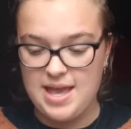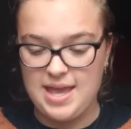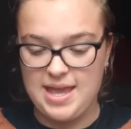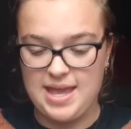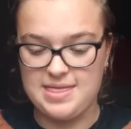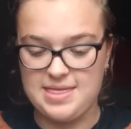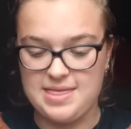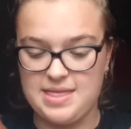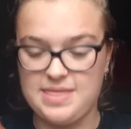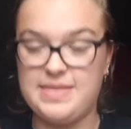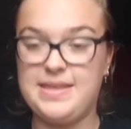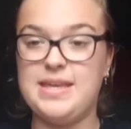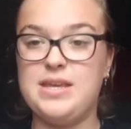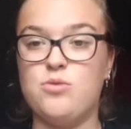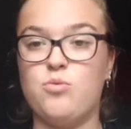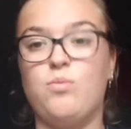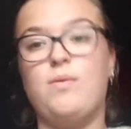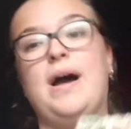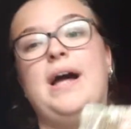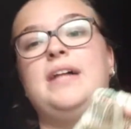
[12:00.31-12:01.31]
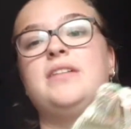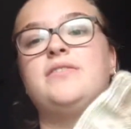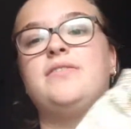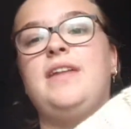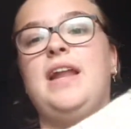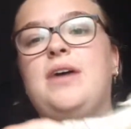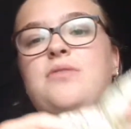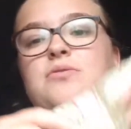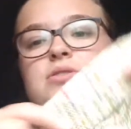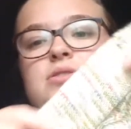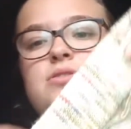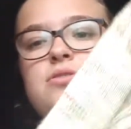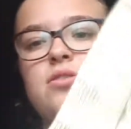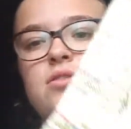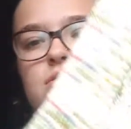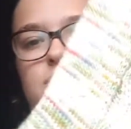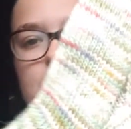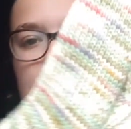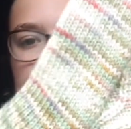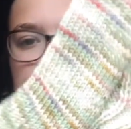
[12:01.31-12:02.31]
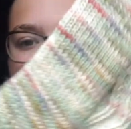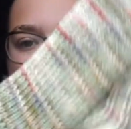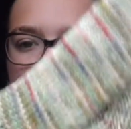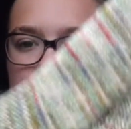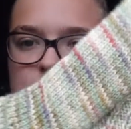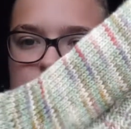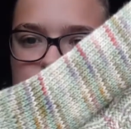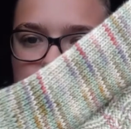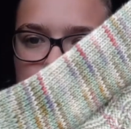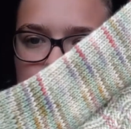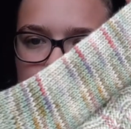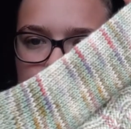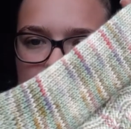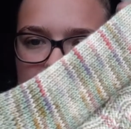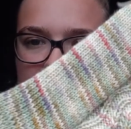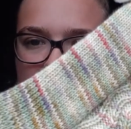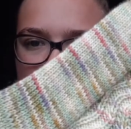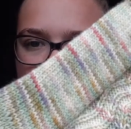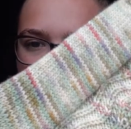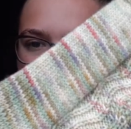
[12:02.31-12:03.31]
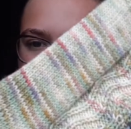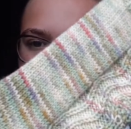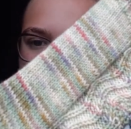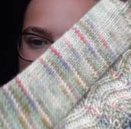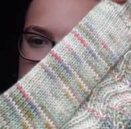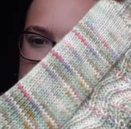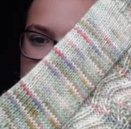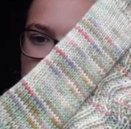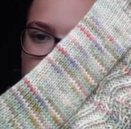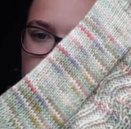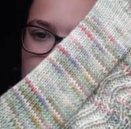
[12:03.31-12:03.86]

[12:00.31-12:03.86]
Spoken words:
in the wildflowers colorway. So you really have like some